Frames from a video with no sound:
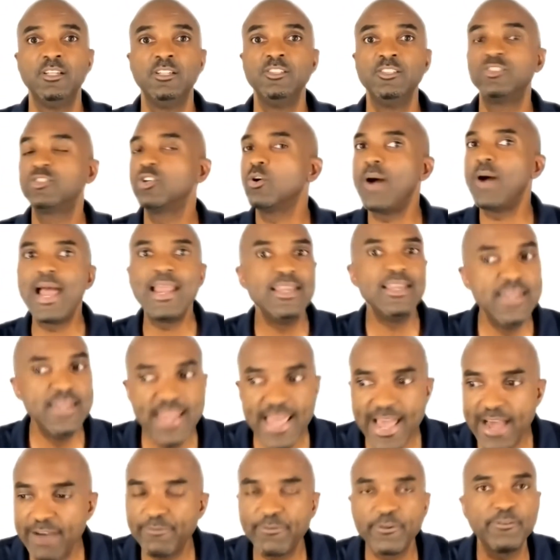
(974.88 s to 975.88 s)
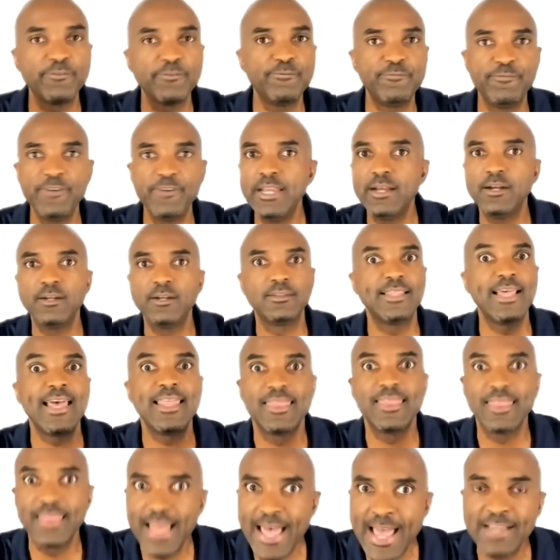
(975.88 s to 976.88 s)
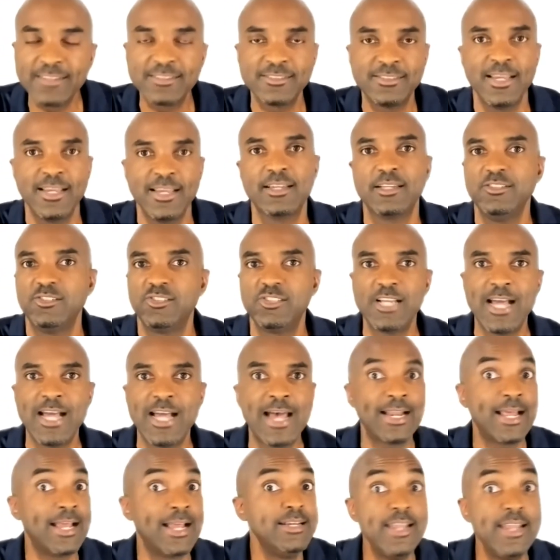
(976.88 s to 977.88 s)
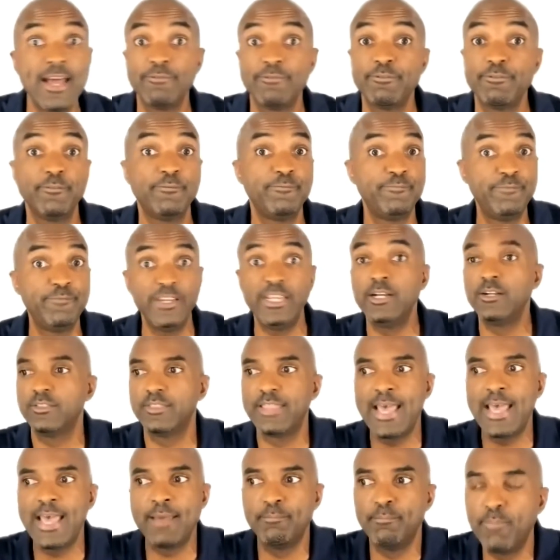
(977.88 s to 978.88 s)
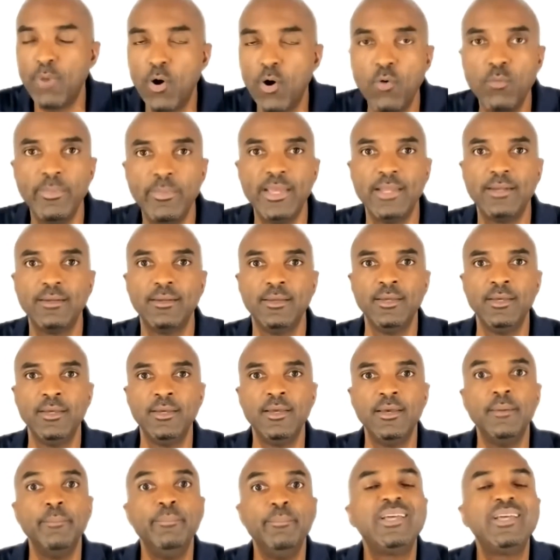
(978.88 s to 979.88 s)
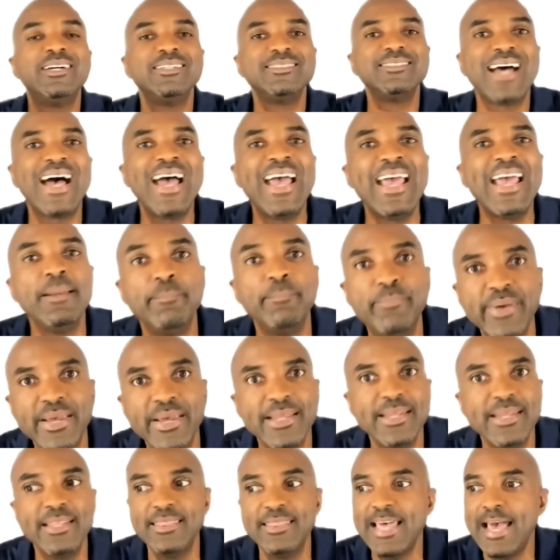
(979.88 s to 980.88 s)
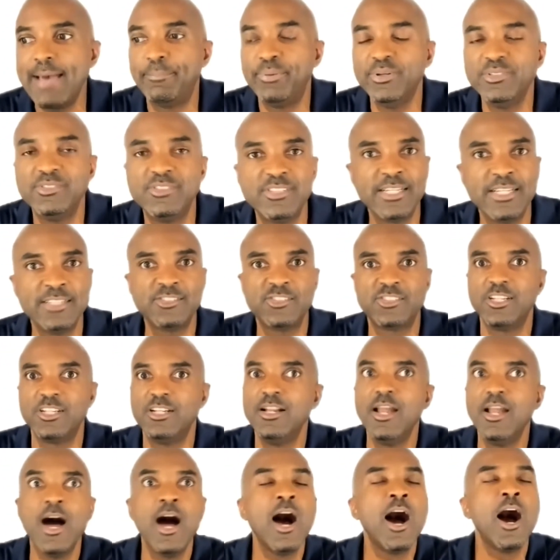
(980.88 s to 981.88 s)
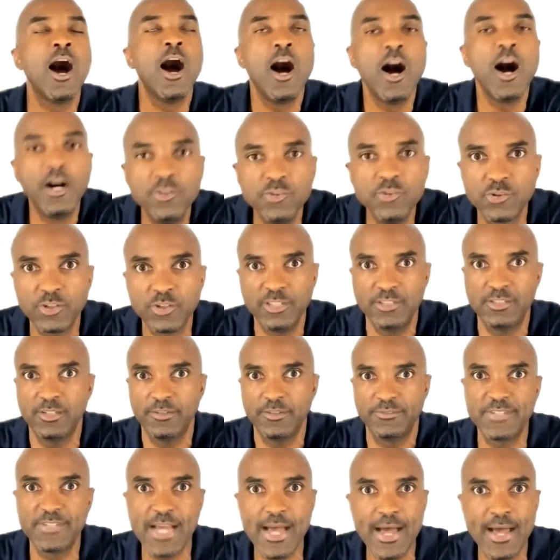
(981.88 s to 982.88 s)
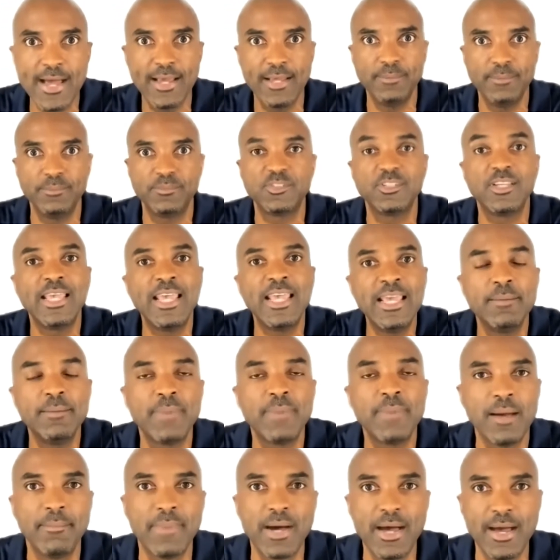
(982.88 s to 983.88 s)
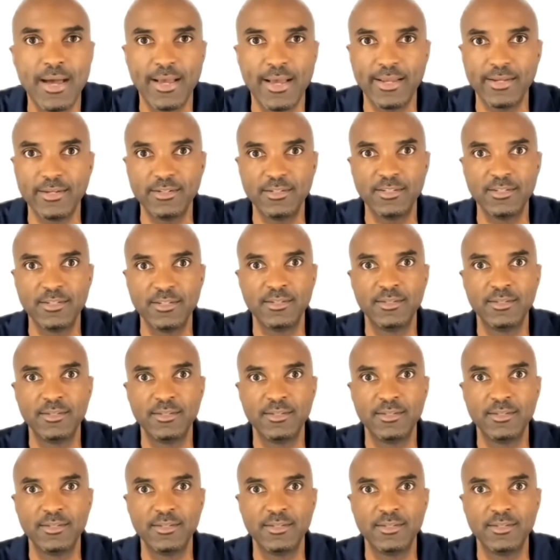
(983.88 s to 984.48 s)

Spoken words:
So I never feared that last second shot. I never feared that moment because I had been in that position hundreds of times in my mind.